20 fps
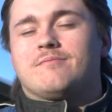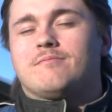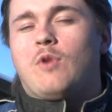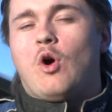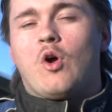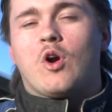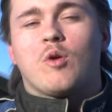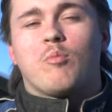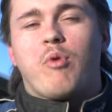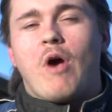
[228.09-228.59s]

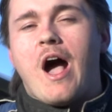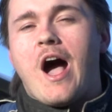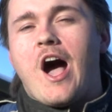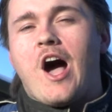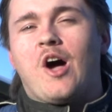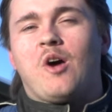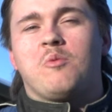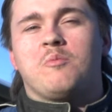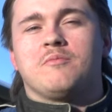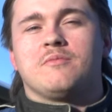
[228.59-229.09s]
quarter
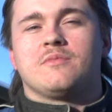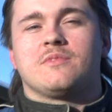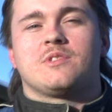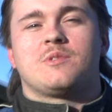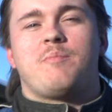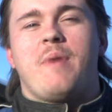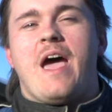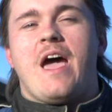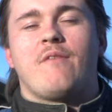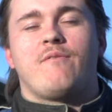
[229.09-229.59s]
pounds,
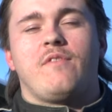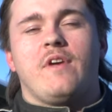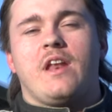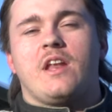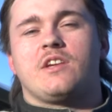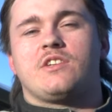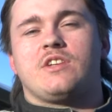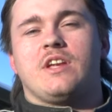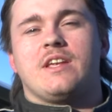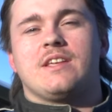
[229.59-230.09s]
bad
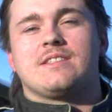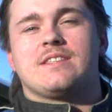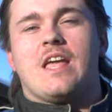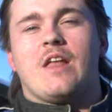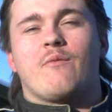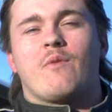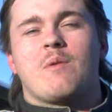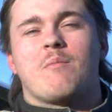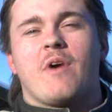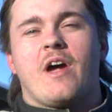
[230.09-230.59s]
finishes,
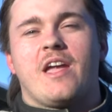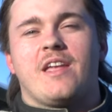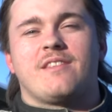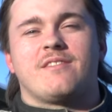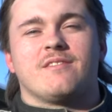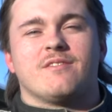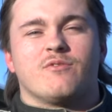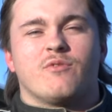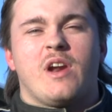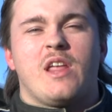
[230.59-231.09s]
then we might
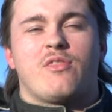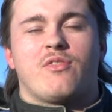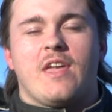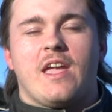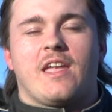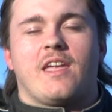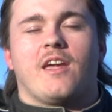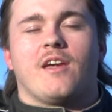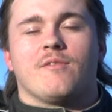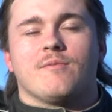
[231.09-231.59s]

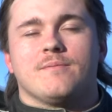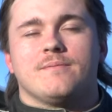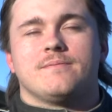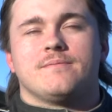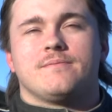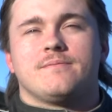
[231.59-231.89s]
rethink it.